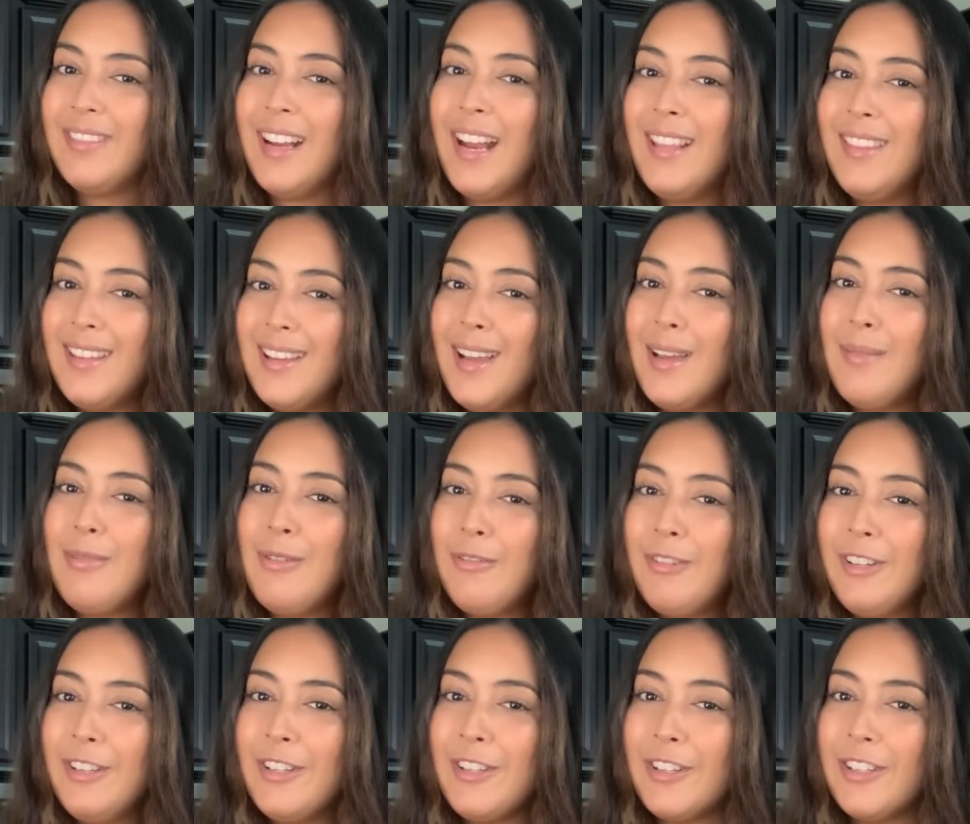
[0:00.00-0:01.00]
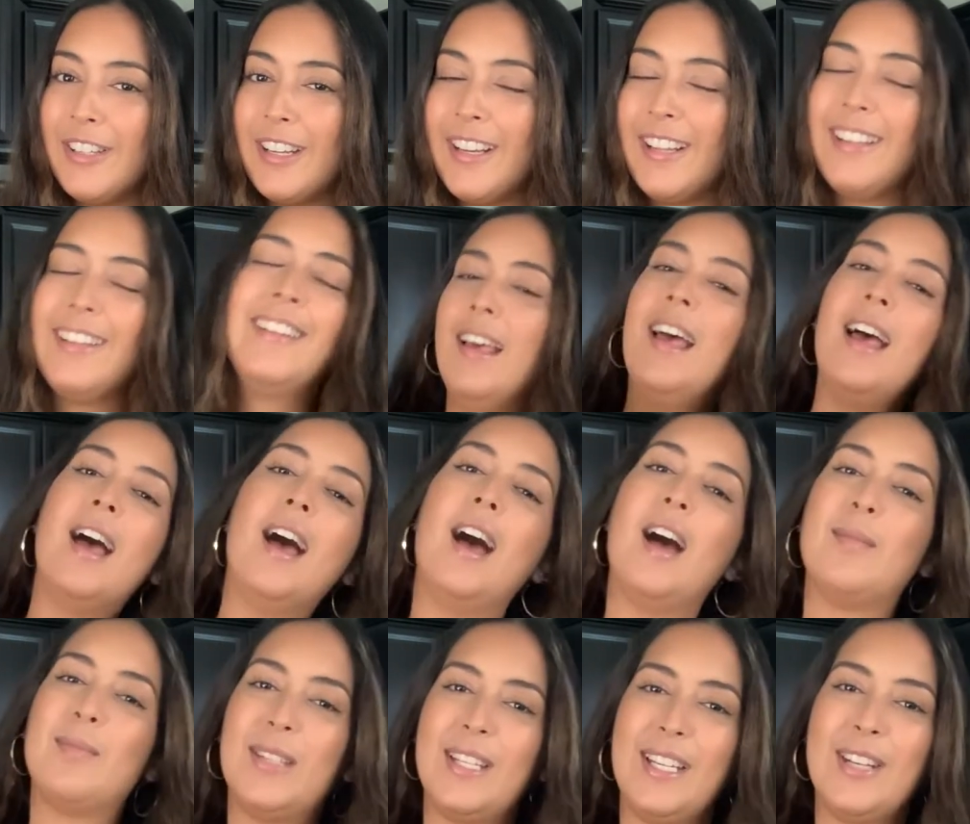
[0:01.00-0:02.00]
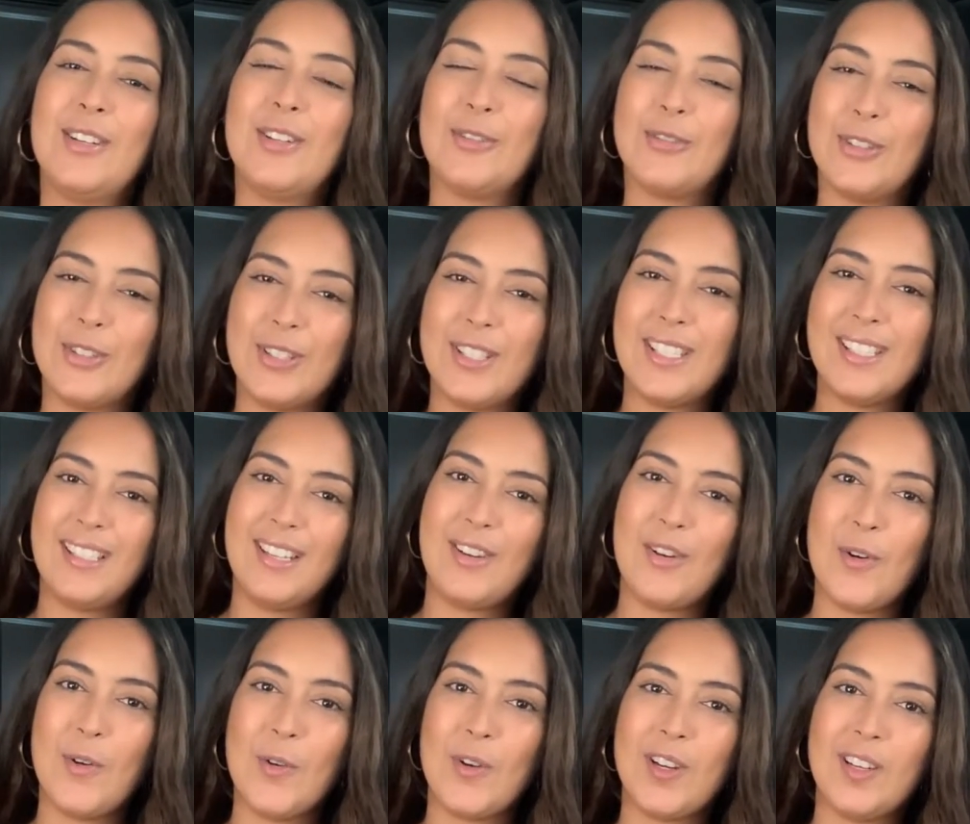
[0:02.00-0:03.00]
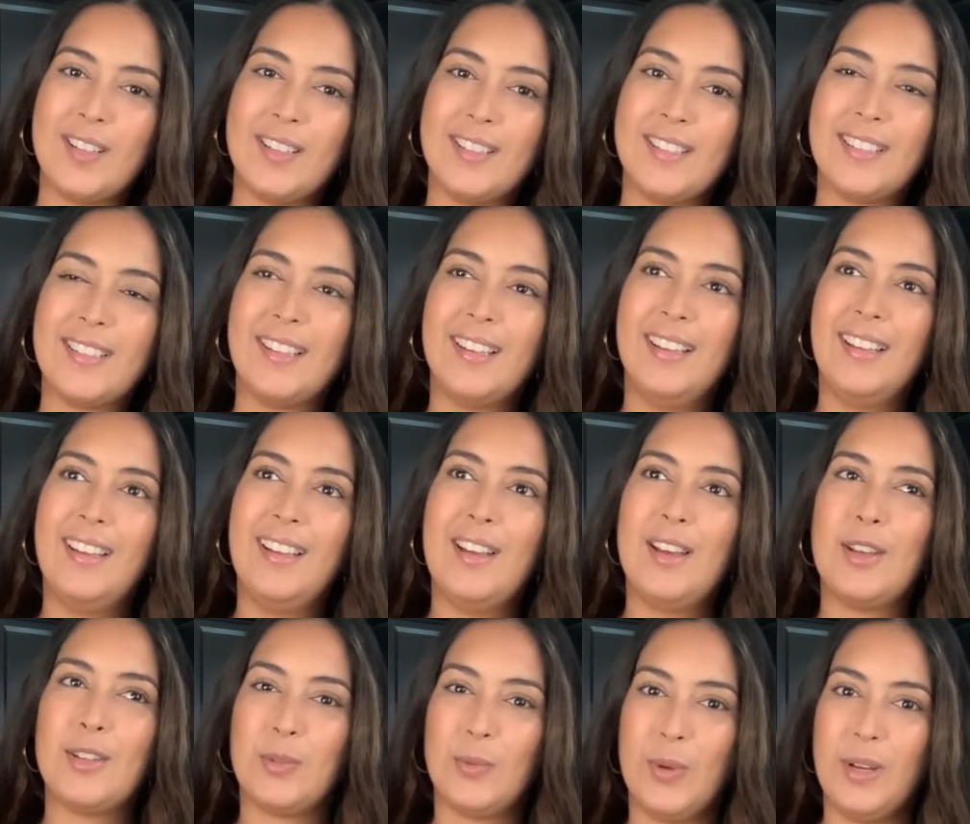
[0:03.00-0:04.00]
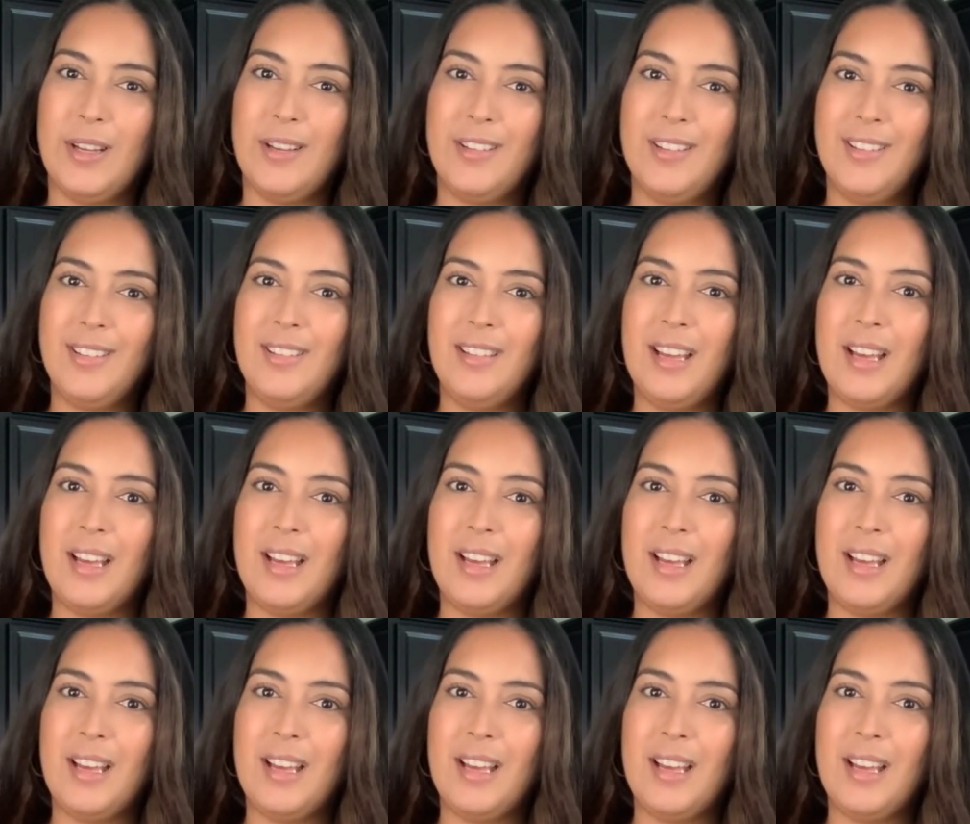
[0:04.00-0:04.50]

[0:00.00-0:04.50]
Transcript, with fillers: and I think I'd be really good at it. I'm taking a real estate course as well.